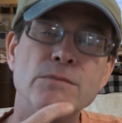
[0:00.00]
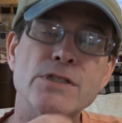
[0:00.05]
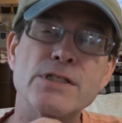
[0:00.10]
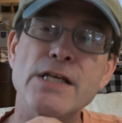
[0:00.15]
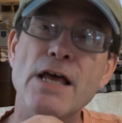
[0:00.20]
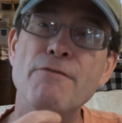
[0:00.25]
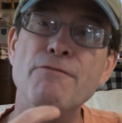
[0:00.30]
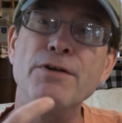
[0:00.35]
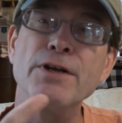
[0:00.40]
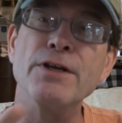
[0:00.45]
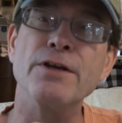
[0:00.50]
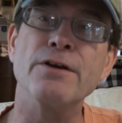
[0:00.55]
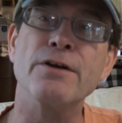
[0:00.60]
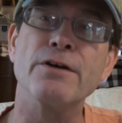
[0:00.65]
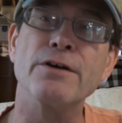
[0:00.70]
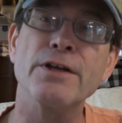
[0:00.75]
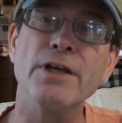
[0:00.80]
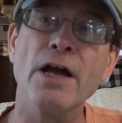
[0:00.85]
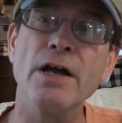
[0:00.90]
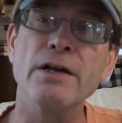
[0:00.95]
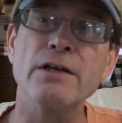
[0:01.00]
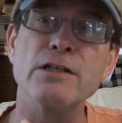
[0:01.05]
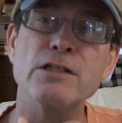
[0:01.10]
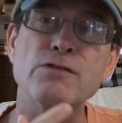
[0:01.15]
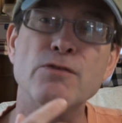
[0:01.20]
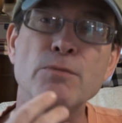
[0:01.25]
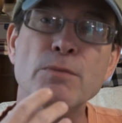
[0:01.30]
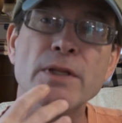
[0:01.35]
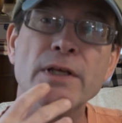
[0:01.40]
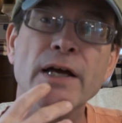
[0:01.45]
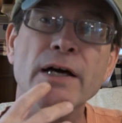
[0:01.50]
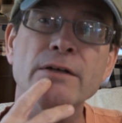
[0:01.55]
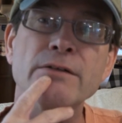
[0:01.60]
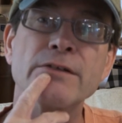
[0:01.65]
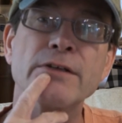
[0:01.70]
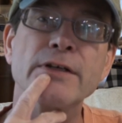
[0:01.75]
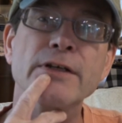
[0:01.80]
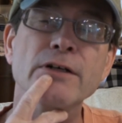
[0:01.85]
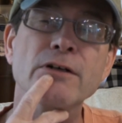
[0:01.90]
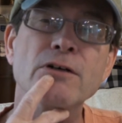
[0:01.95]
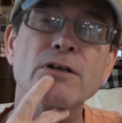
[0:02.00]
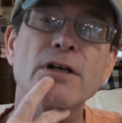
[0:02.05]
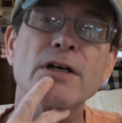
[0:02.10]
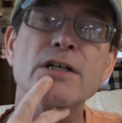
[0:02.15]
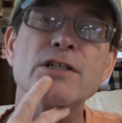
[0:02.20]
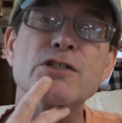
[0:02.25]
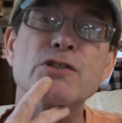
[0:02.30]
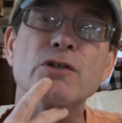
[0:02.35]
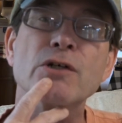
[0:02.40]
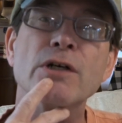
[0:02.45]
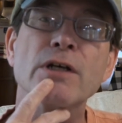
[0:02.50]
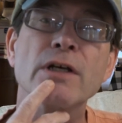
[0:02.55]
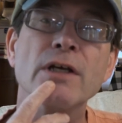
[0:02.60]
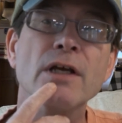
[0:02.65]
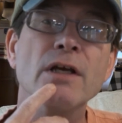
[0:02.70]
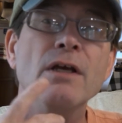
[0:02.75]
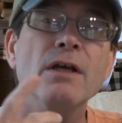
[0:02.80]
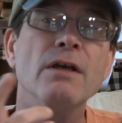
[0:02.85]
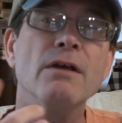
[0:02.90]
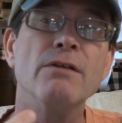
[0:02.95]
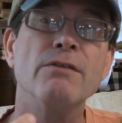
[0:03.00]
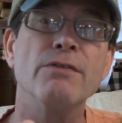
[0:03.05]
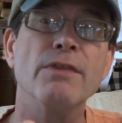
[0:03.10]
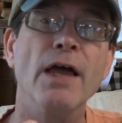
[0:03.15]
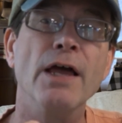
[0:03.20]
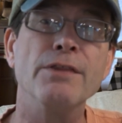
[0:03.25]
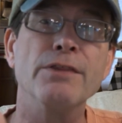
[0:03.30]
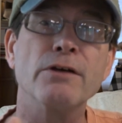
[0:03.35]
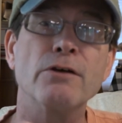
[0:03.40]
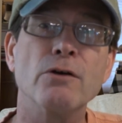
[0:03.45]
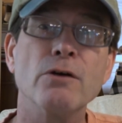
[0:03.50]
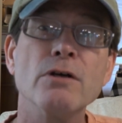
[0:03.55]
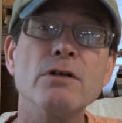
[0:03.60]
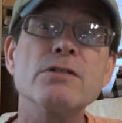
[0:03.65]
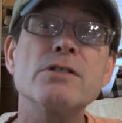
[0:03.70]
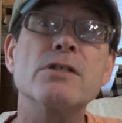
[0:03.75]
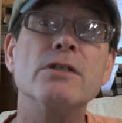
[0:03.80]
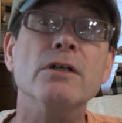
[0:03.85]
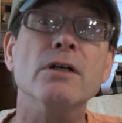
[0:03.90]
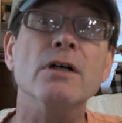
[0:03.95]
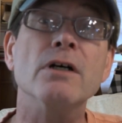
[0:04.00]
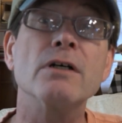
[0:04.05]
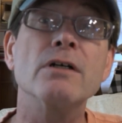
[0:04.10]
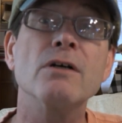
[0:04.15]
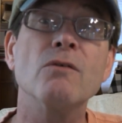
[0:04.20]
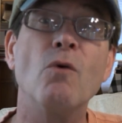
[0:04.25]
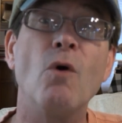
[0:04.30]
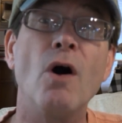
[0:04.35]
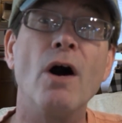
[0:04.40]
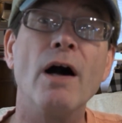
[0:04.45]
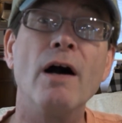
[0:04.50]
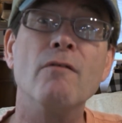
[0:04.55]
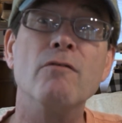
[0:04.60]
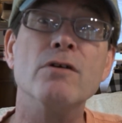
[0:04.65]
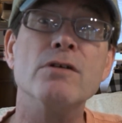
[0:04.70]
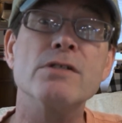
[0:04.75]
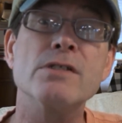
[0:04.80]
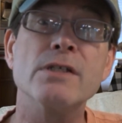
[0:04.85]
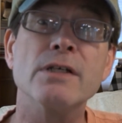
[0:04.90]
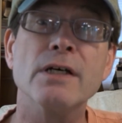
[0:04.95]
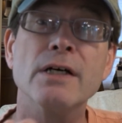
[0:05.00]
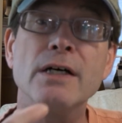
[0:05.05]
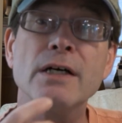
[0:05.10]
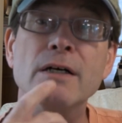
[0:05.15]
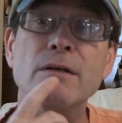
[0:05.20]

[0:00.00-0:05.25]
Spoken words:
Stephanie and her youngins from the out in the hill country that the girls took while I was